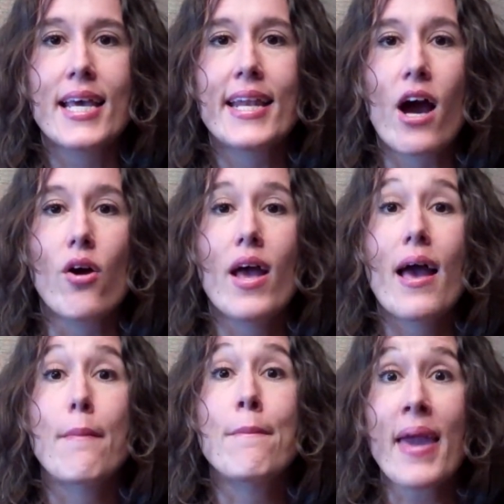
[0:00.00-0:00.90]
Now,
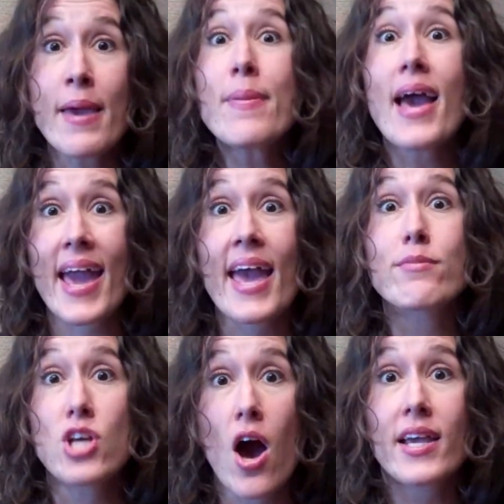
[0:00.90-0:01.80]
maybe I am
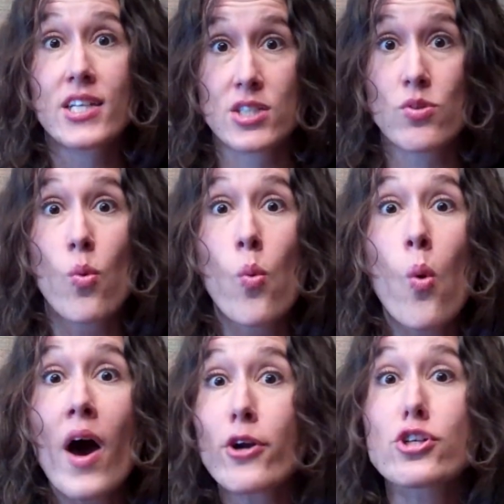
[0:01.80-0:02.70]
talking to
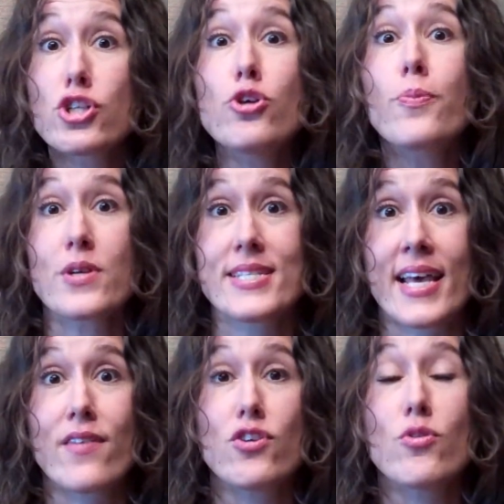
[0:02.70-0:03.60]
1 or
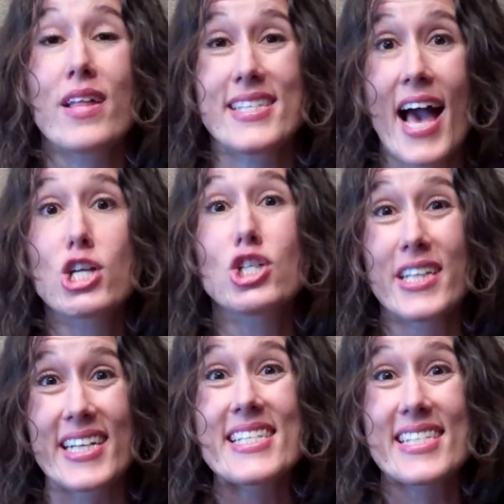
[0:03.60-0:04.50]
2% of you that's
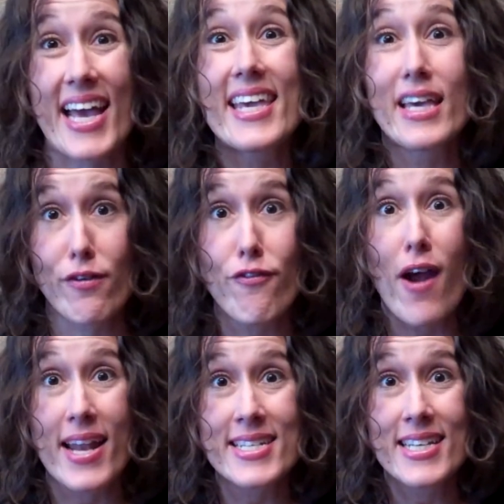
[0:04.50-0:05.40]
actually a psychic
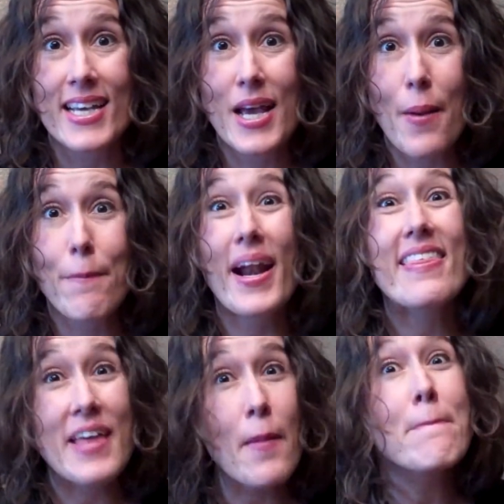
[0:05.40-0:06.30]
friend, but I
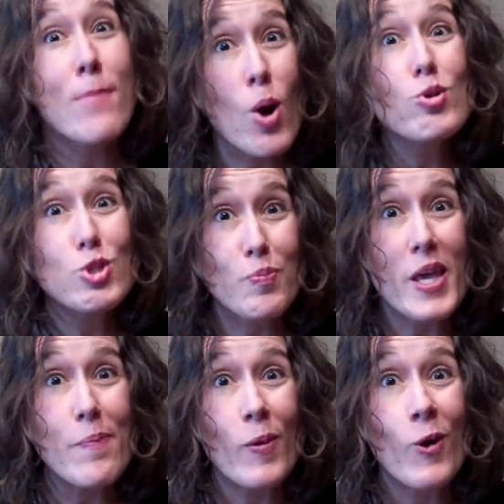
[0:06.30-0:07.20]
think most
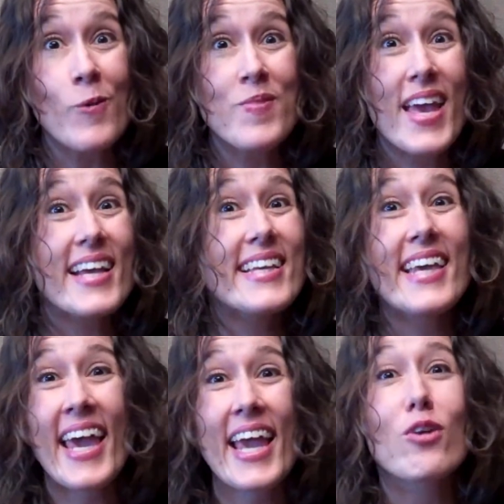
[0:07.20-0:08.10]
people
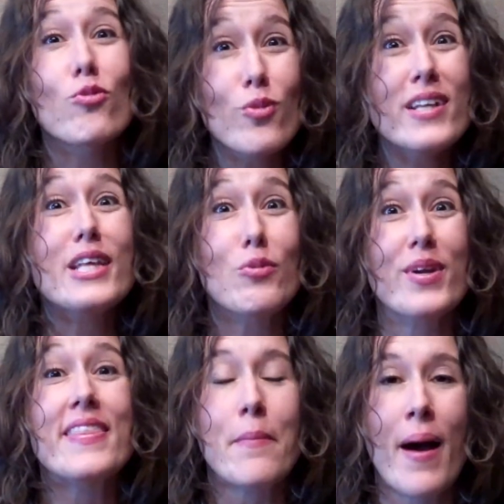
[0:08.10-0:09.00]
can't really
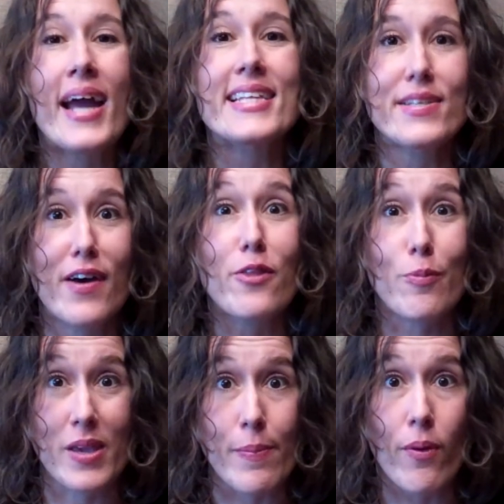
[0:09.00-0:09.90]
read the minds of other
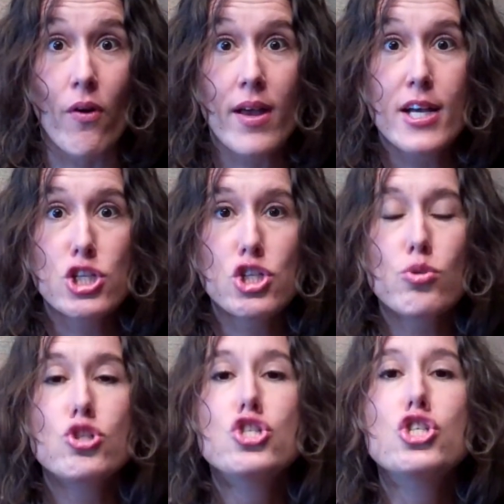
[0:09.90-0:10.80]
people.
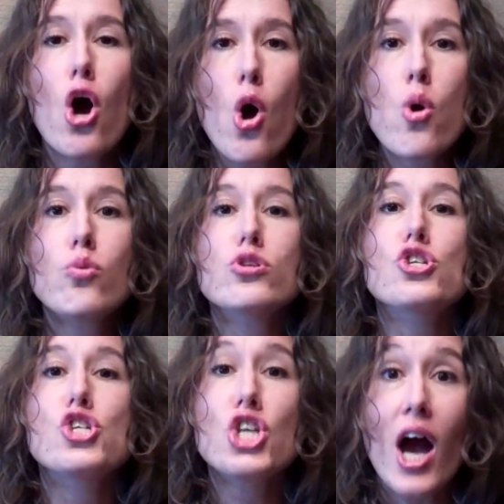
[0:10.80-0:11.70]
So don't
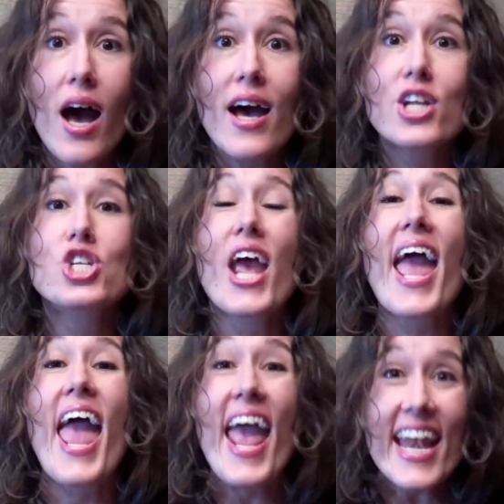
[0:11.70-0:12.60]
judge
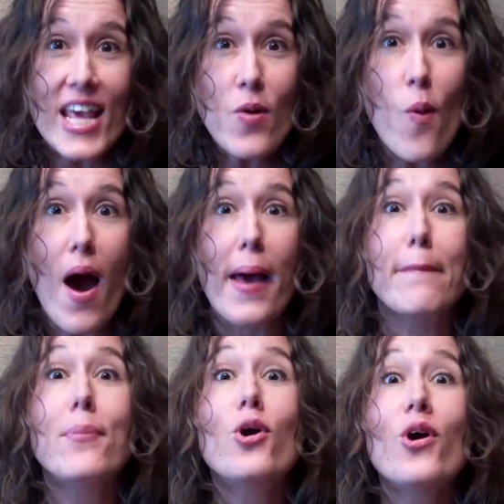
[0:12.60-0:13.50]
anyone.
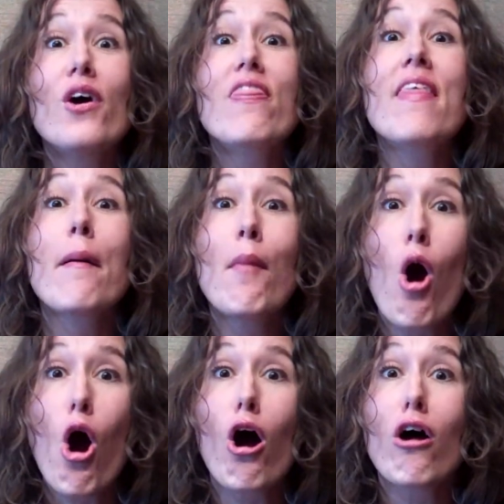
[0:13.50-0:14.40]
Put them
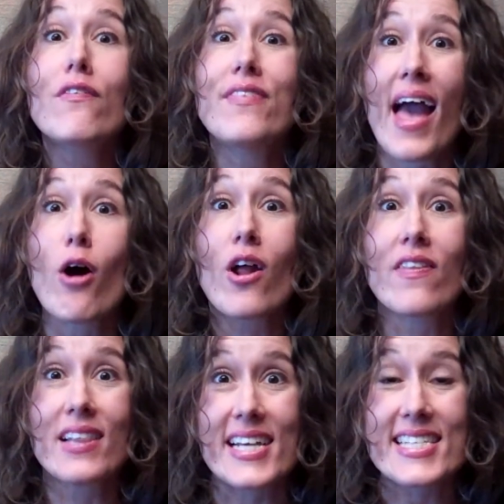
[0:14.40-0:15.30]
all down on
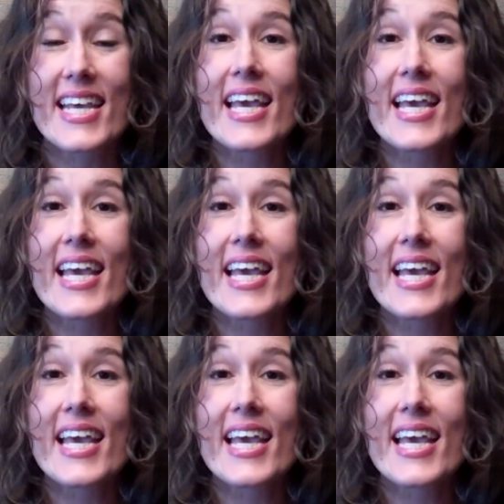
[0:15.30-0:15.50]
the list.